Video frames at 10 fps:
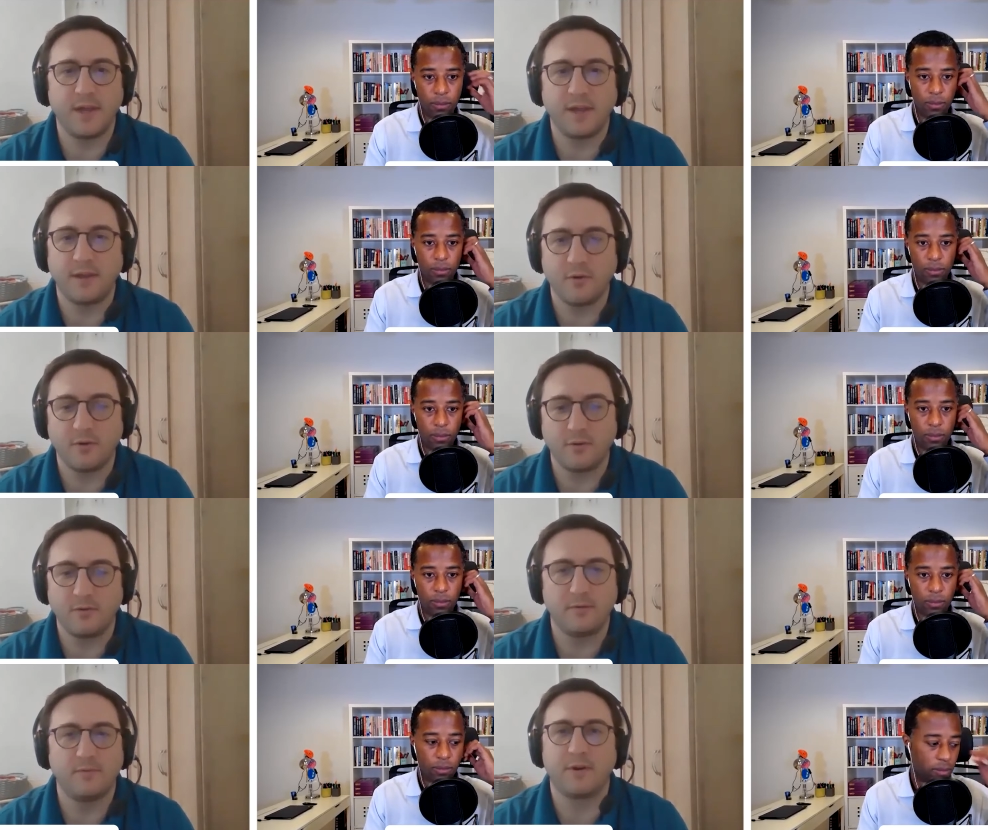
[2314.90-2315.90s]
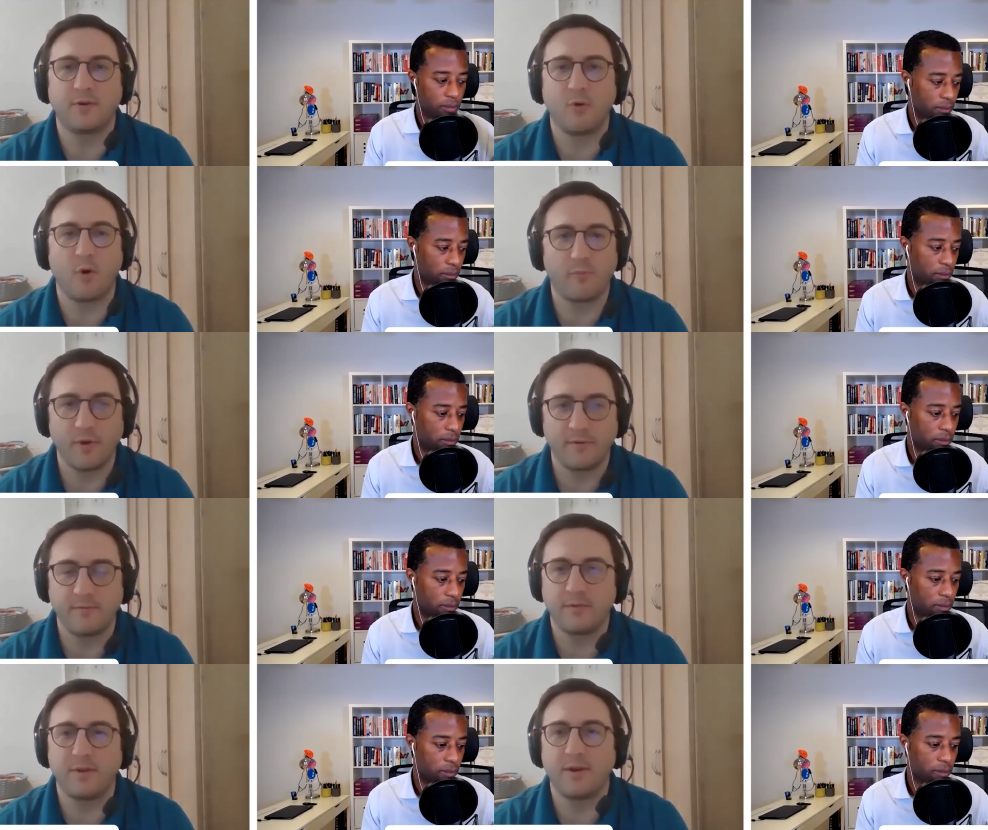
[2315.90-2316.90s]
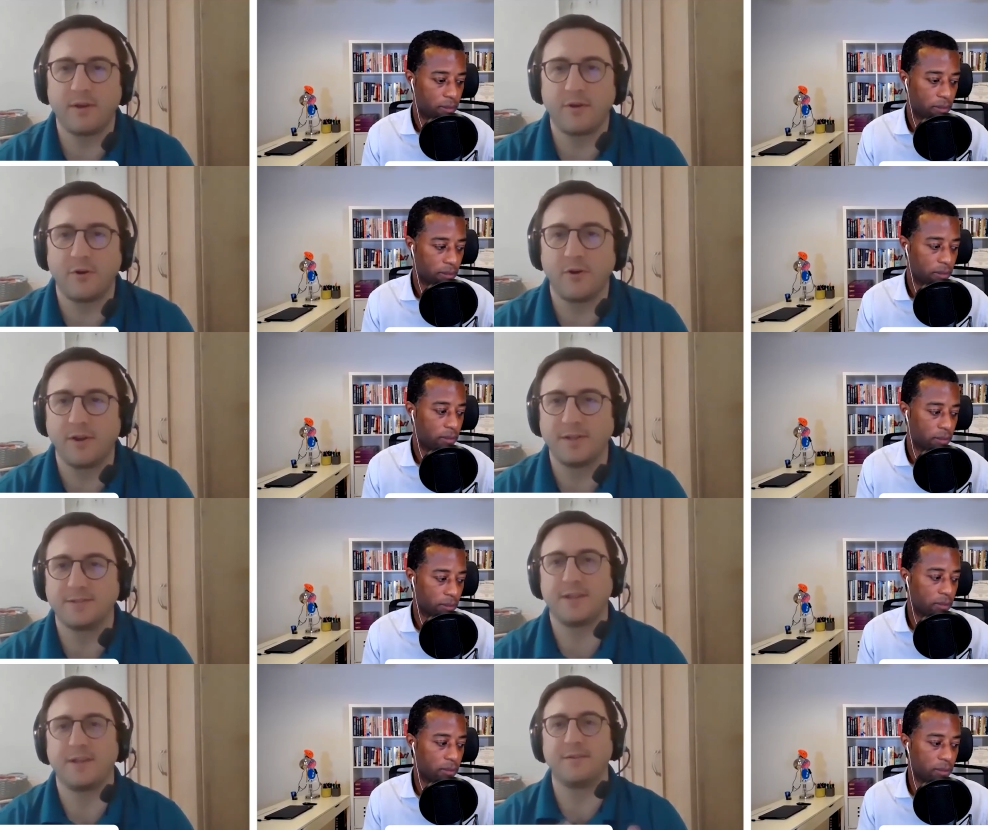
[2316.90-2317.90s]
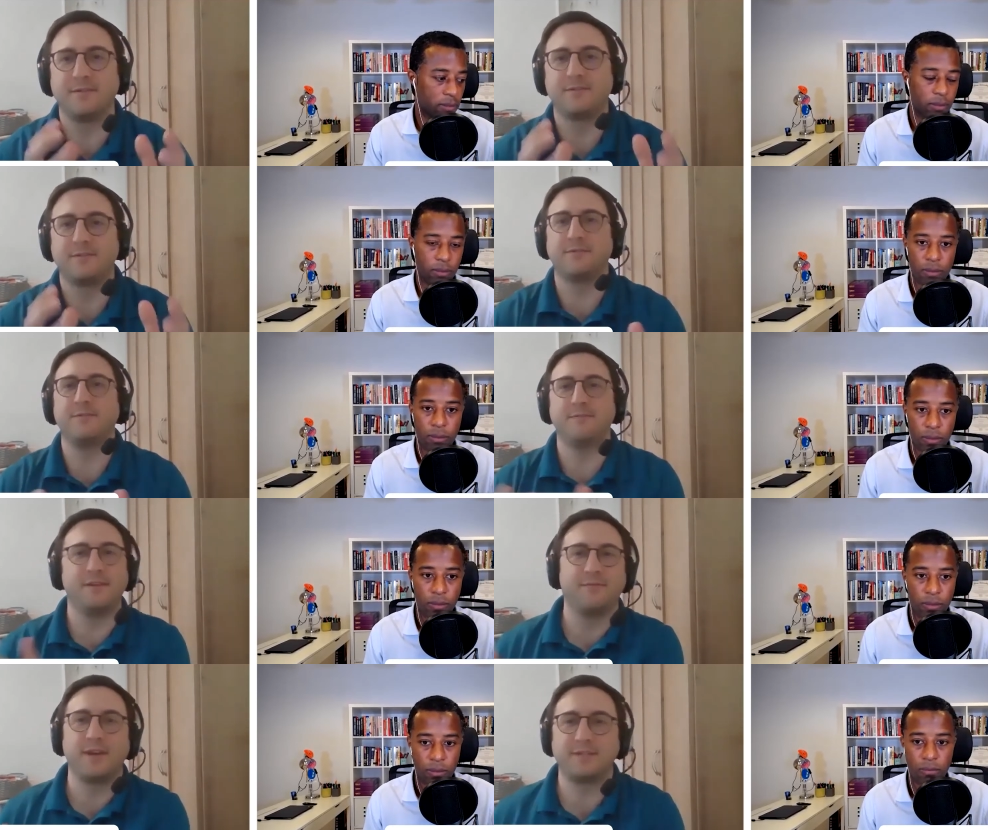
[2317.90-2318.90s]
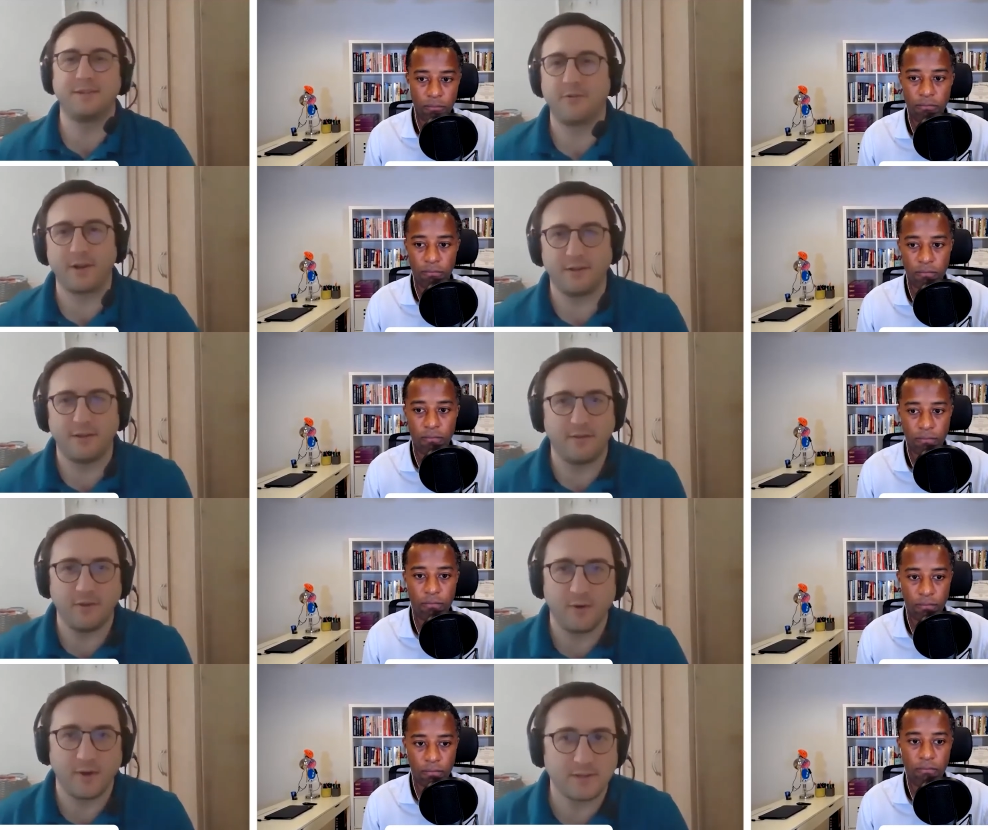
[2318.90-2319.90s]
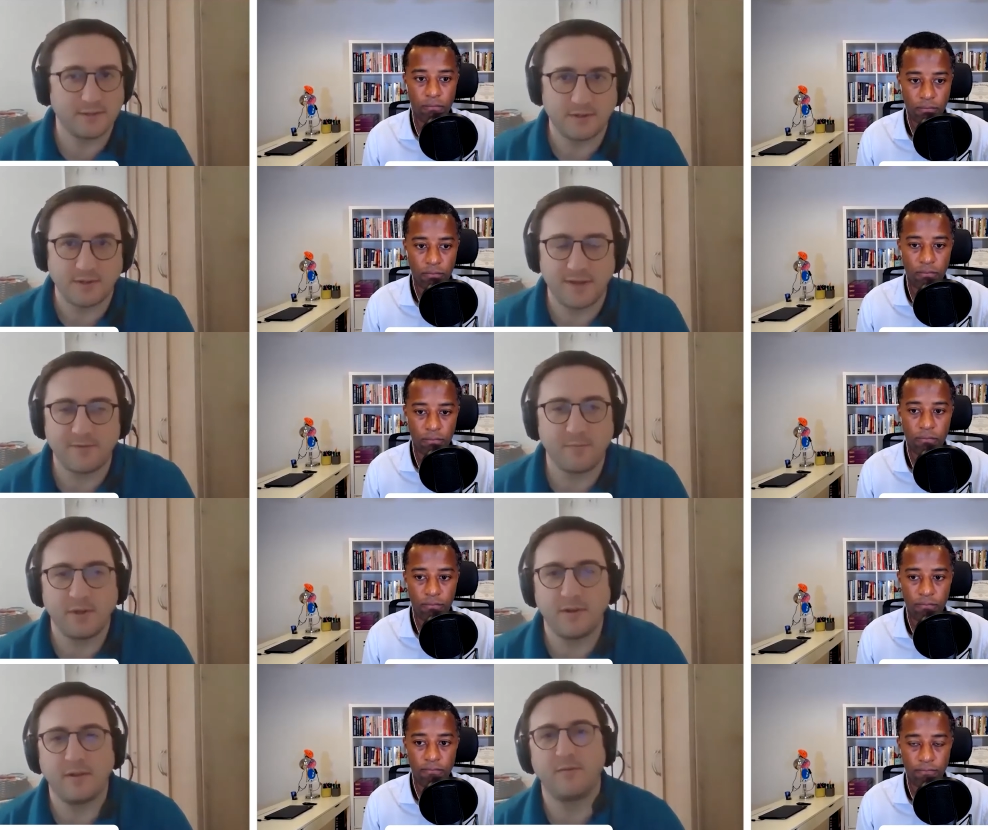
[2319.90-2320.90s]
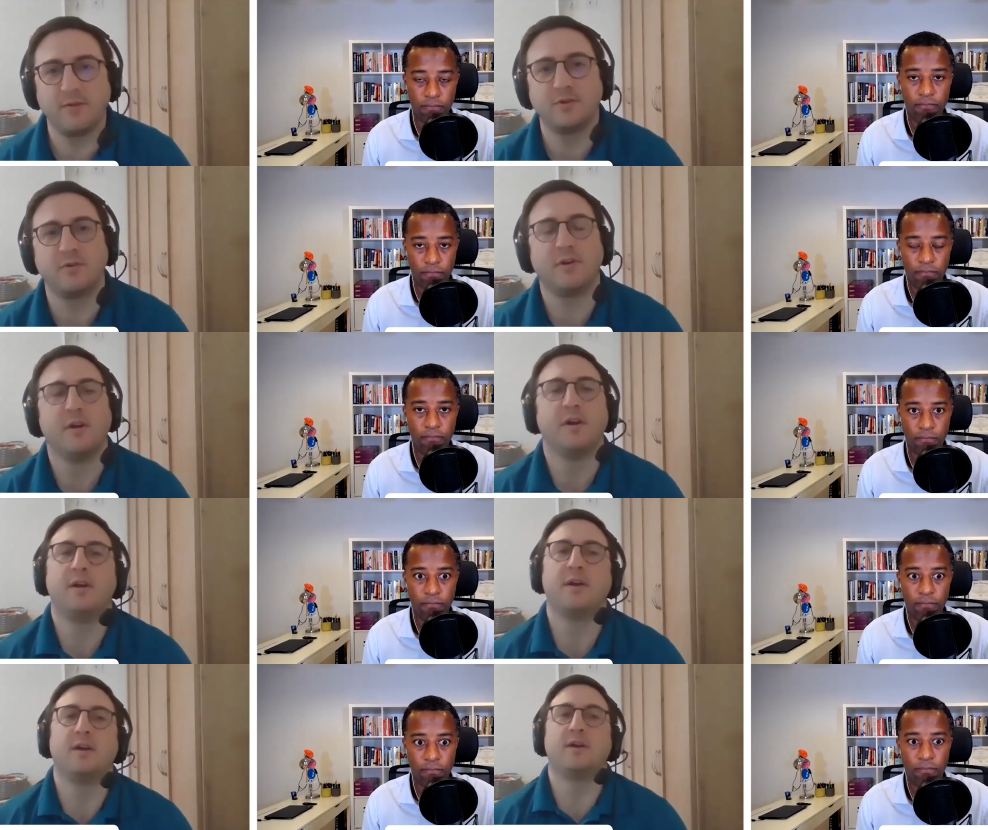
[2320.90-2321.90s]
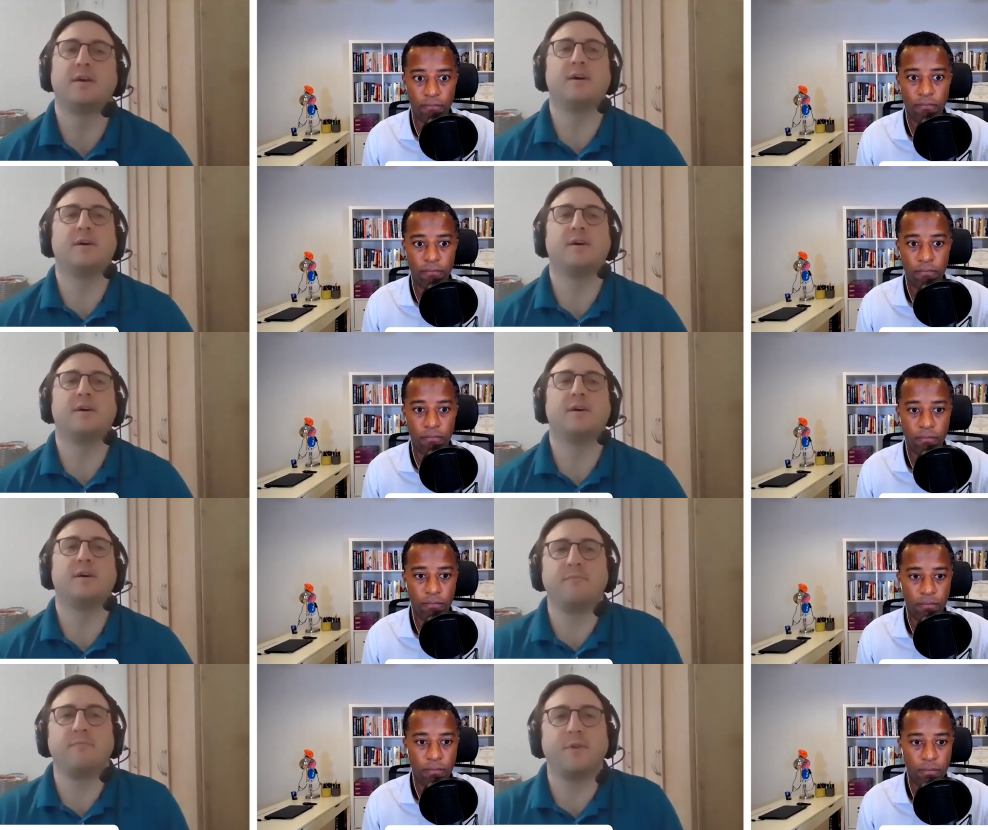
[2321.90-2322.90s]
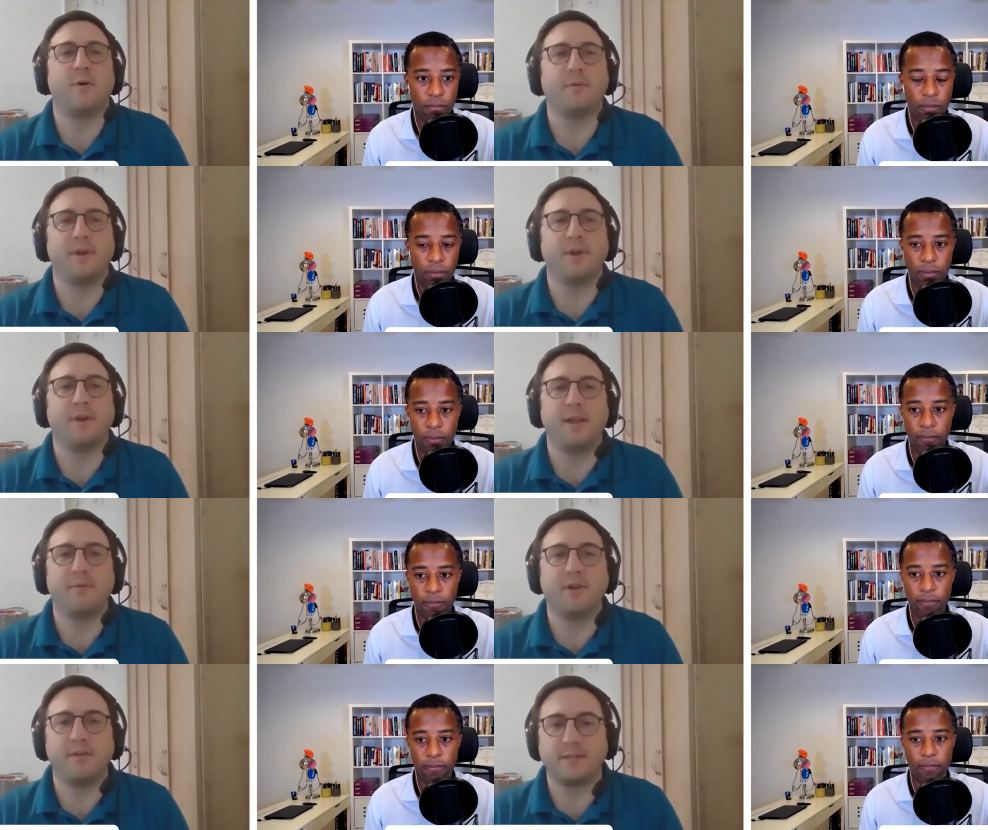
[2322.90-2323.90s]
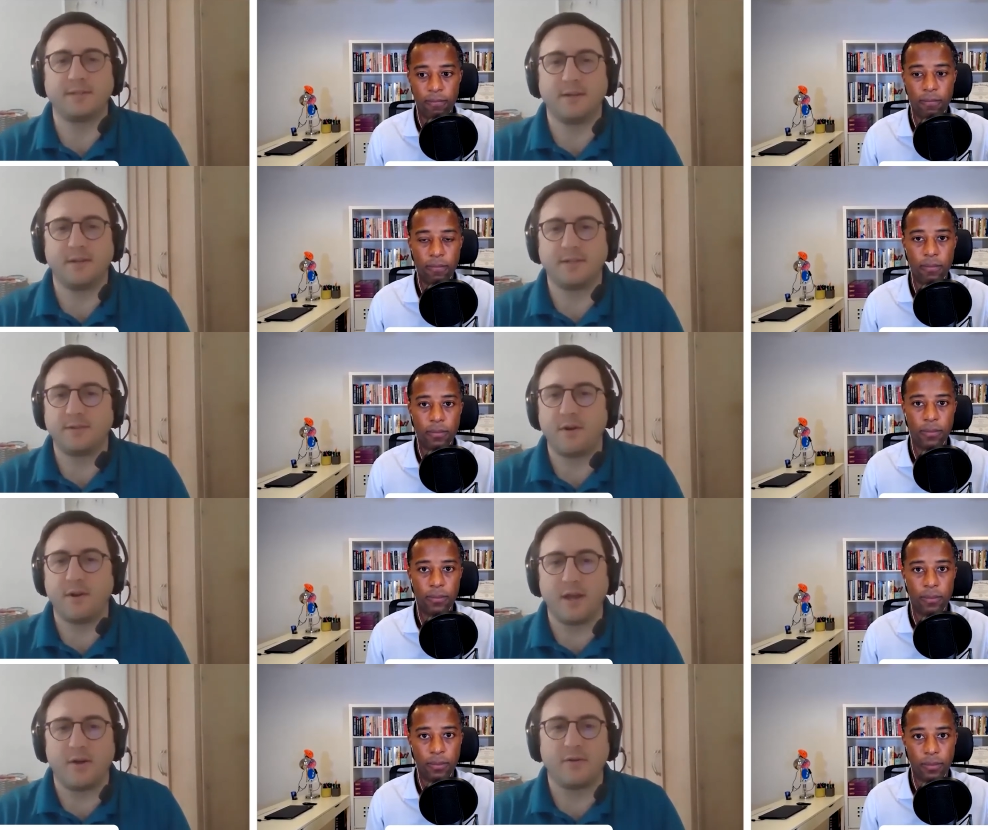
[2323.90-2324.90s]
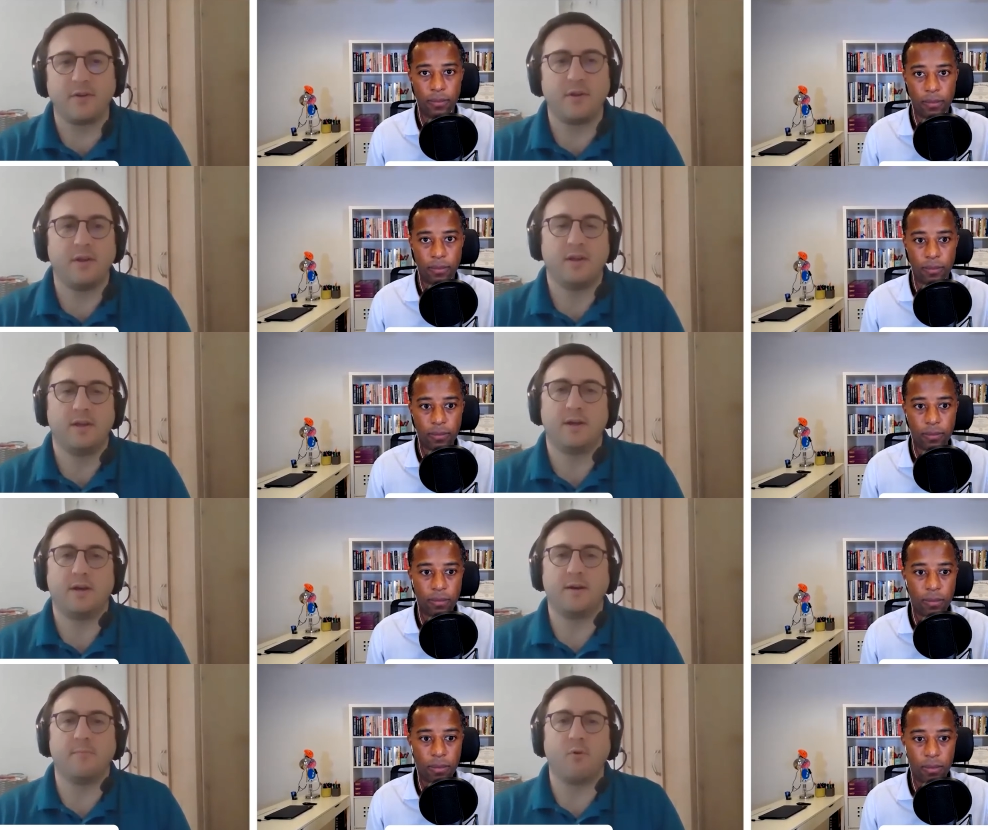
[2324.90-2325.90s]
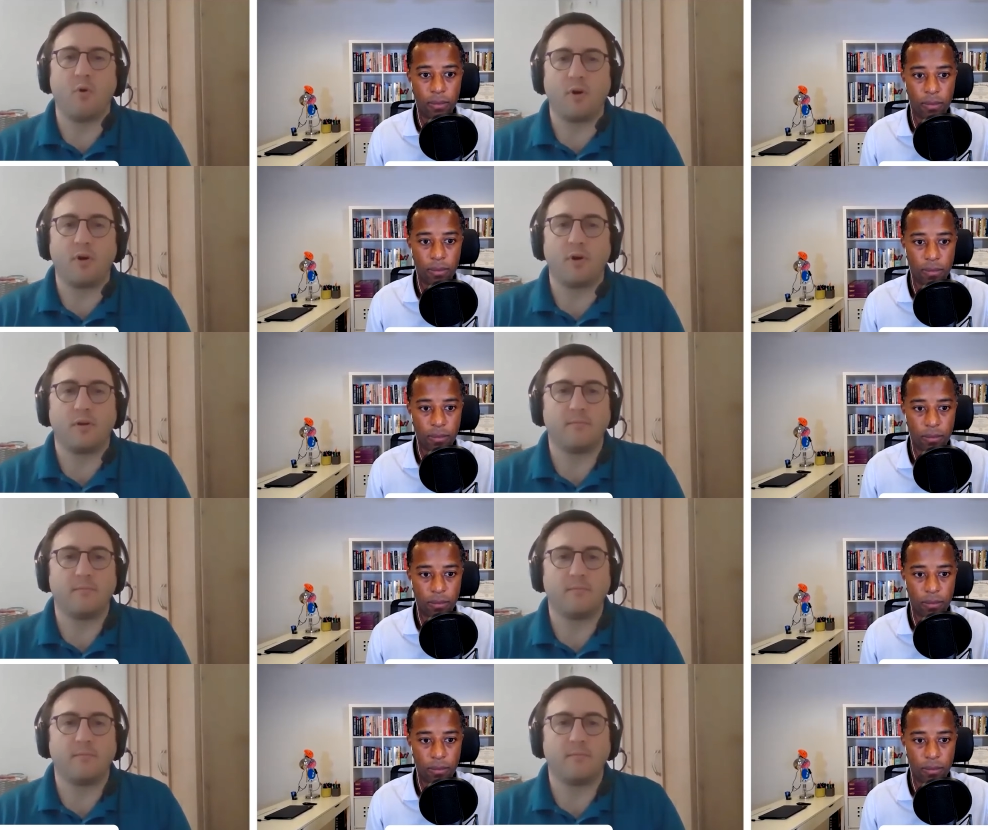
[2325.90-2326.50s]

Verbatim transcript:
Speaker 1: you know their corporate uh, earnings and invest it directly in the U.S. It doesn't have to be an individual, um, you know, but anybody that's uh, that's starting out um, or